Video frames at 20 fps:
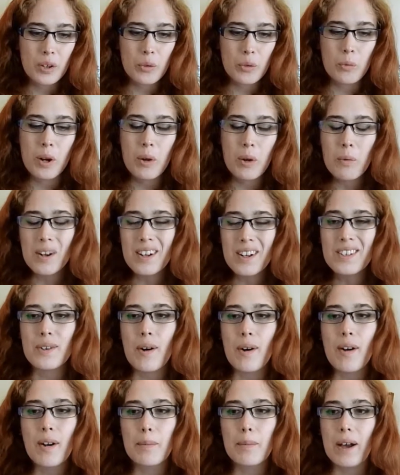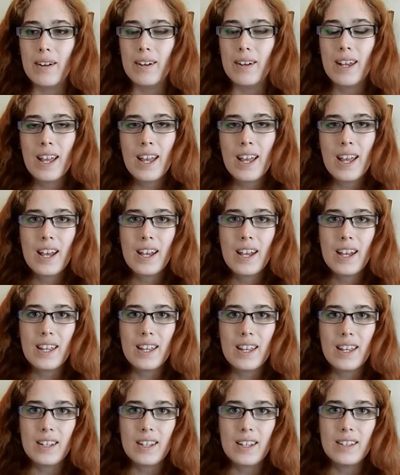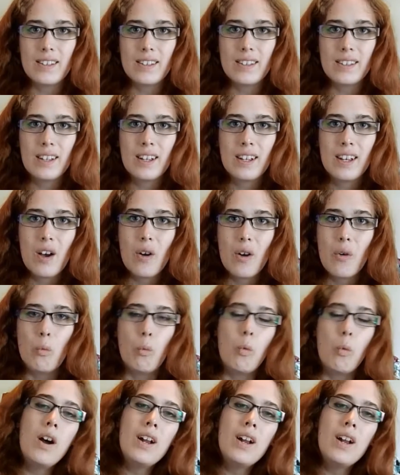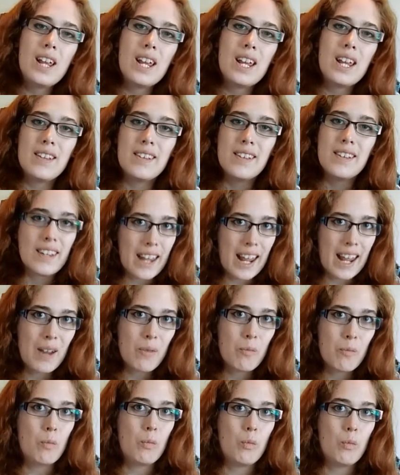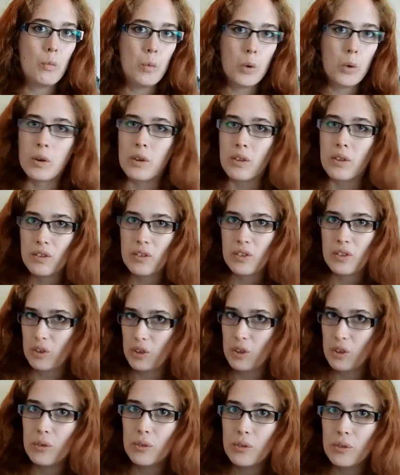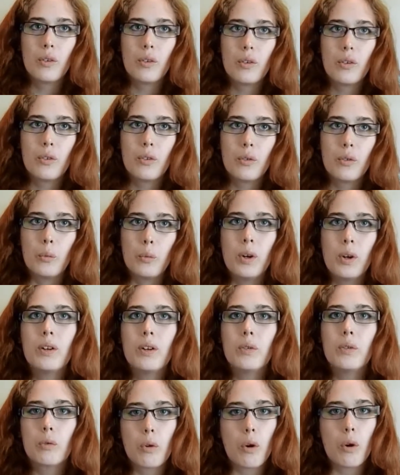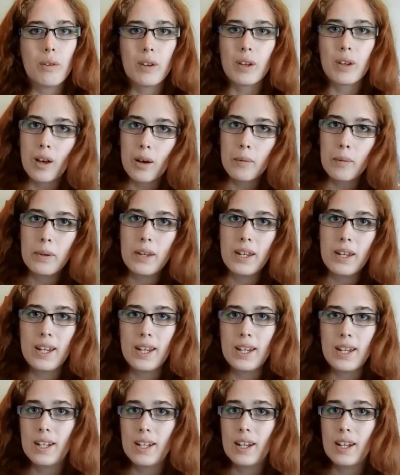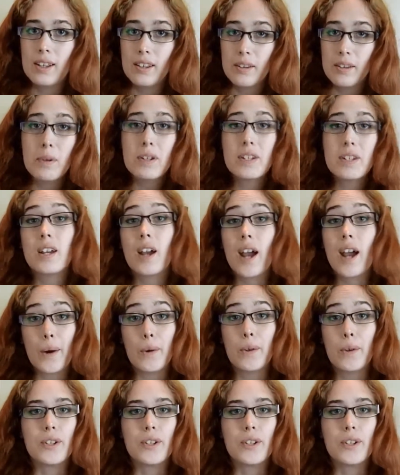What I want to talk about is, what is a game worth to you? We're growing up in, especially our